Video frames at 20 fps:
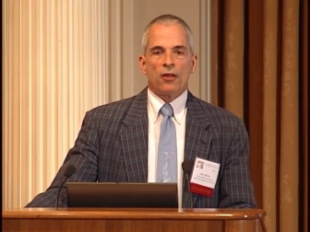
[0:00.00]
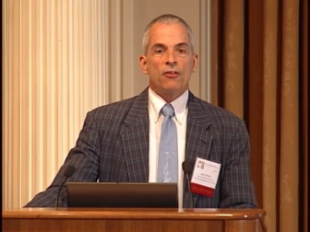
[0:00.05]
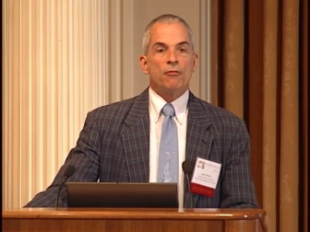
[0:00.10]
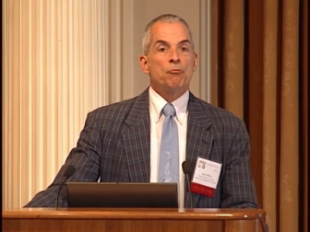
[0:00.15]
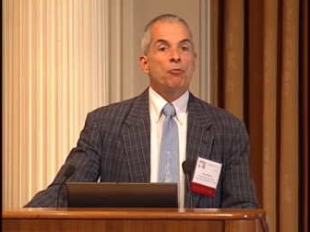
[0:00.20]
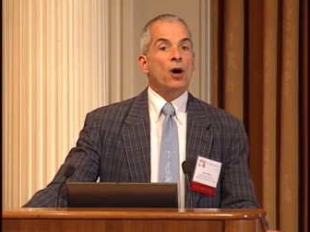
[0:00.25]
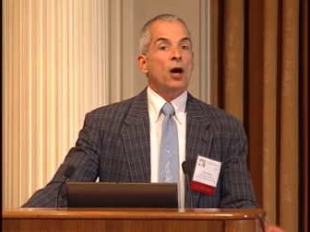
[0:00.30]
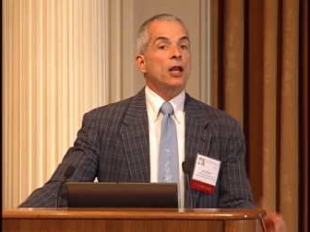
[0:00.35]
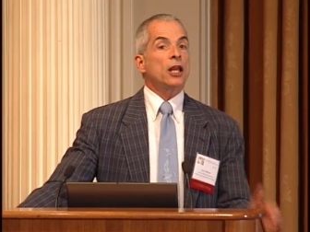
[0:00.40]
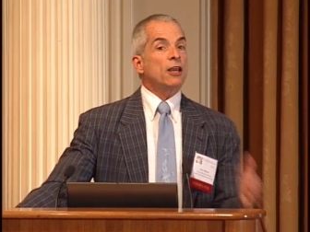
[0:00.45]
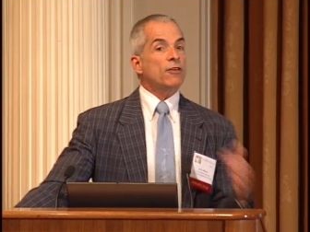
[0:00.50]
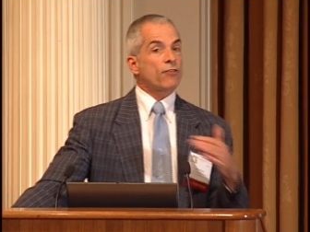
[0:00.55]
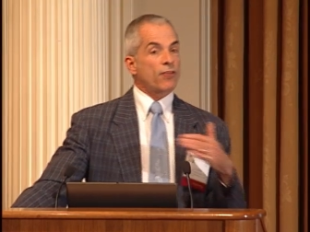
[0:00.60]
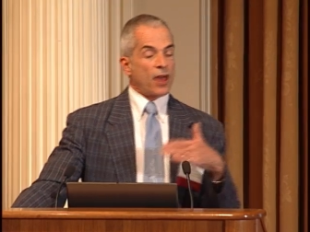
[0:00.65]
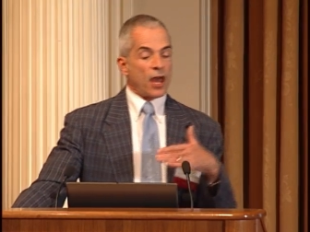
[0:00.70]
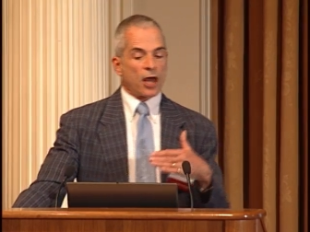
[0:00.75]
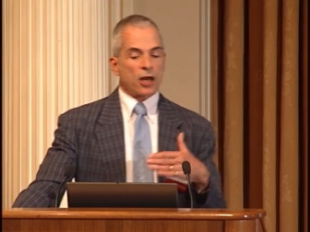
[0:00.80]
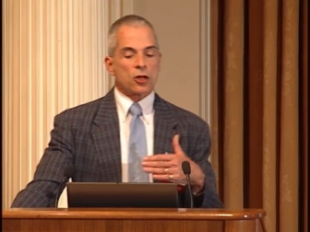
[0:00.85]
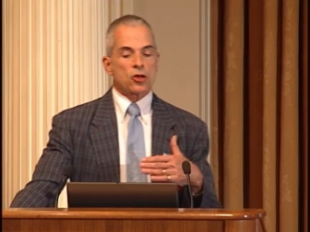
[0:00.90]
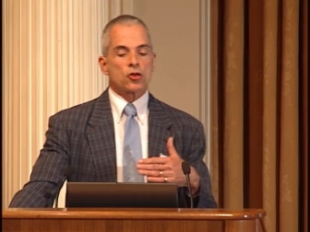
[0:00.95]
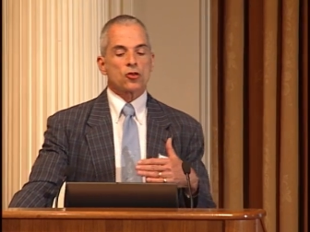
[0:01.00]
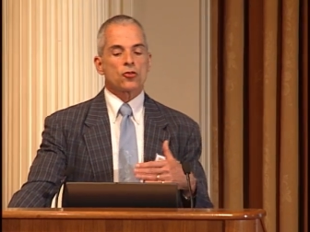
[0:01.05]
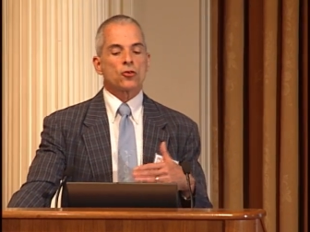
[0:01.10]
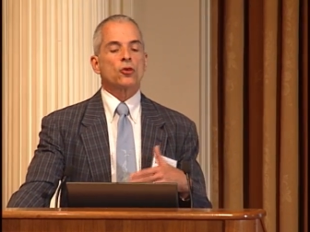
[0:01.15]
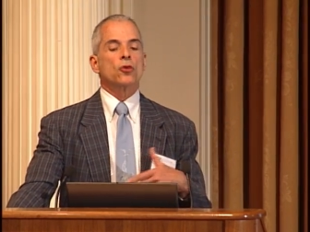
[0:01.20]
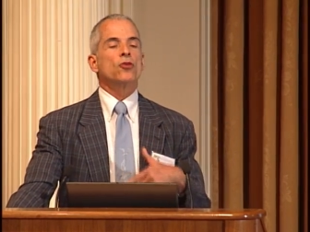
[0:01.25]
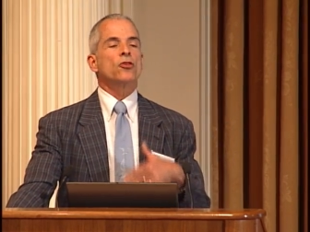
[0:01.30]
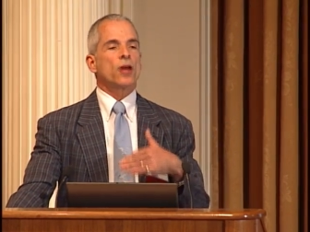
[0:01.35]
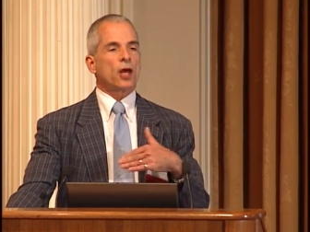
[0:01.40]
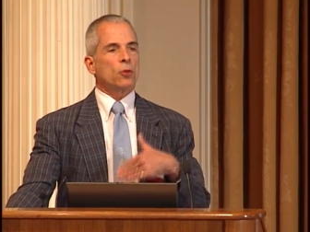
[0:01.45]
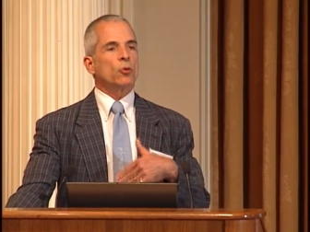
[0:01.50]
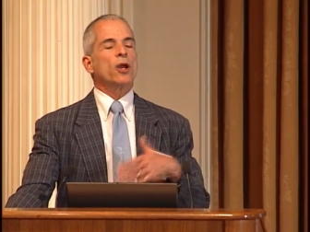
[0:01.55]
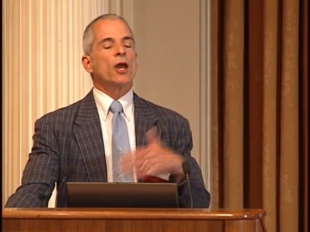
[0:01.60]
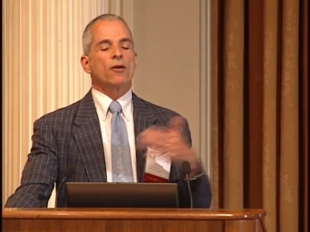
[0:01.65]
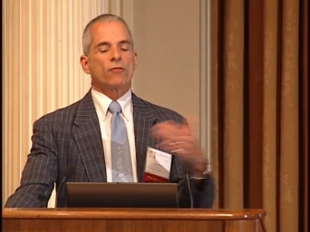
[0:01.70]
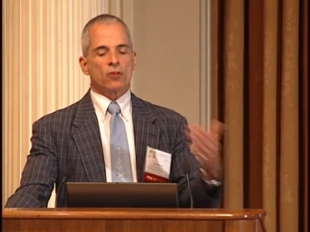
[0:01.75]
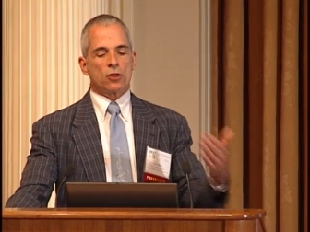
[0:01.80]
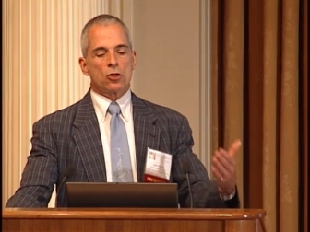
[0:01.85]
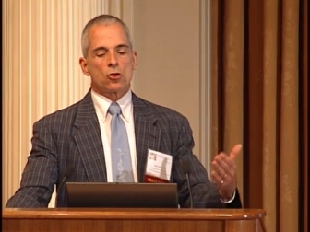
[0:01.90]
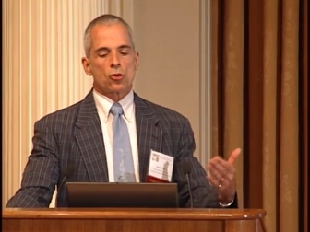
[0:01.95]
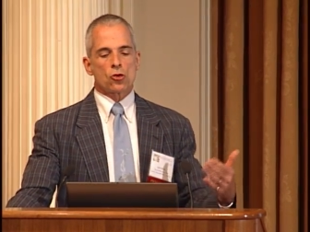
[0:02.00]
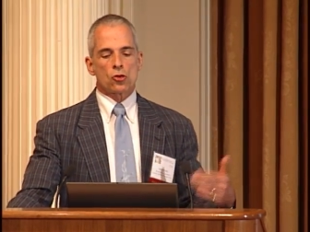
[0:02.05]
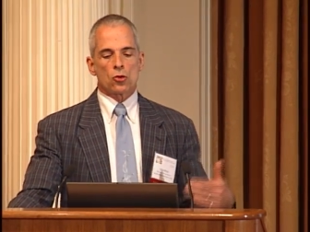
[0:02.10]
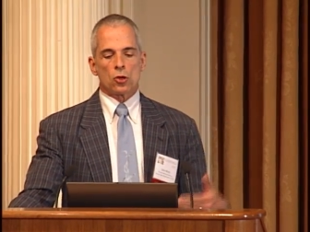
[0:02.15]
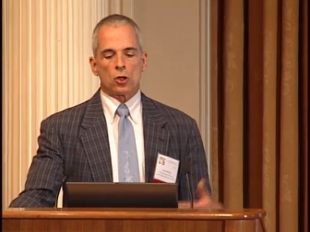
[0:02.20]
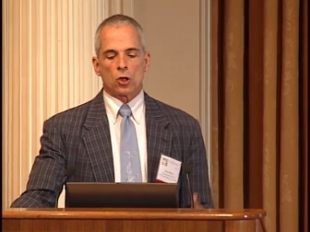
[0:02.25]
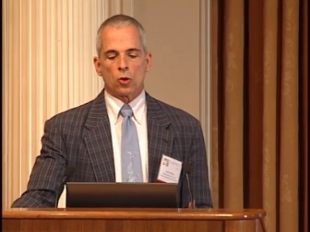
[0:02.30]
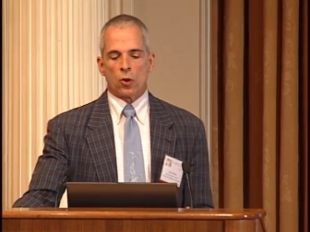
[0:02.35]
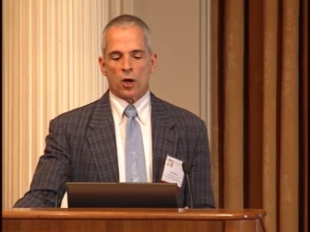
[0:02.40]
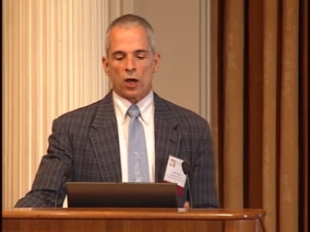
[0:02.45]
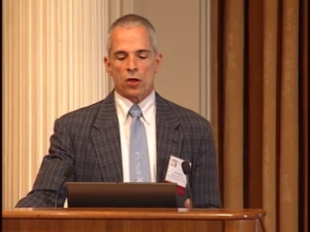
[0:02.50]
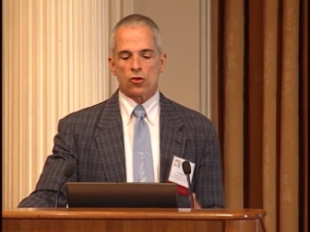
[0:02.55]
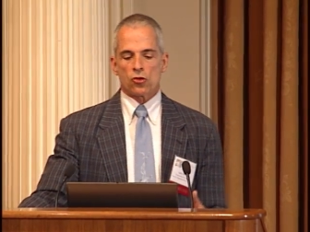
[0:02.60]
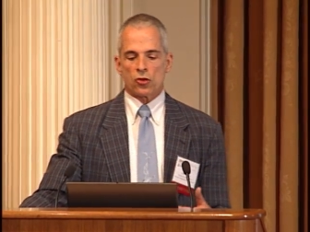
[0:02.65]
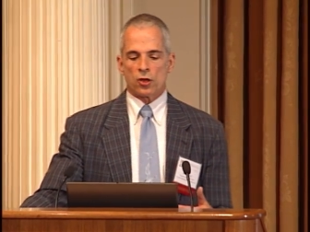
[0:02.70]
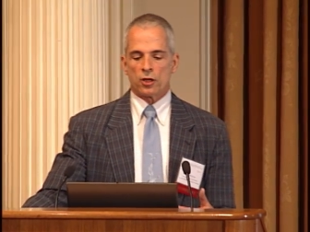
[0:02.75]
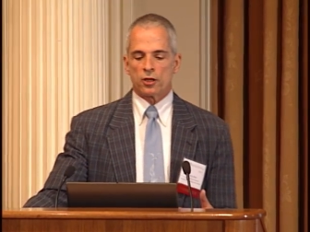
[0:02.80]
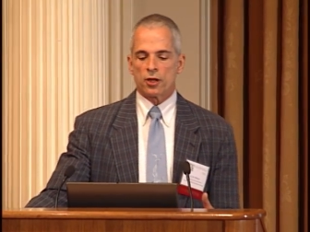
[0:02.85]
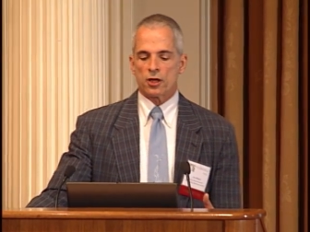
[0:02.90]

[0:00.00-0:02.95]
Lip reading: But if that is true, then we have the usual question,